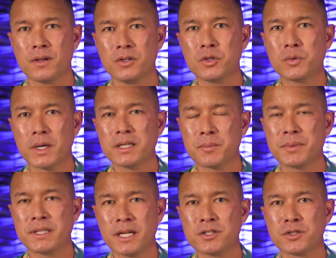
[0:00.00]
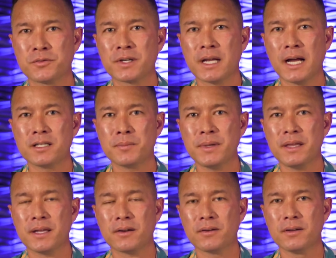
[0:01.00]
you create the potential for God to be
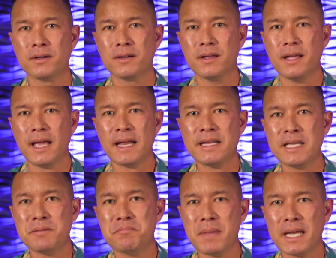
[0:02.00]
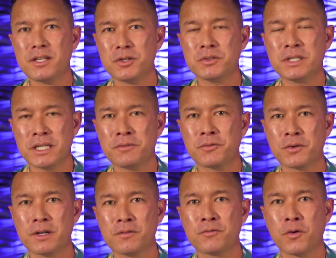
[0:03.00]
there. And He made you
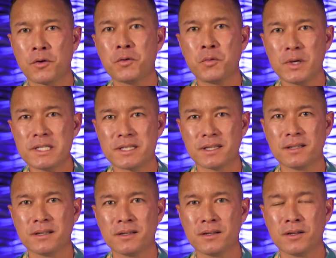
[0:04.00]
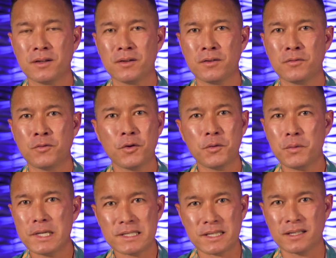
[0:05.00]
different for a
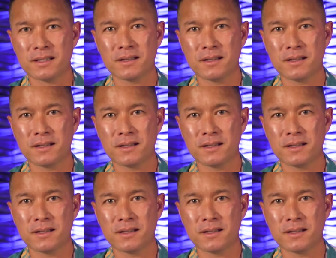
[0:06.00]
reason.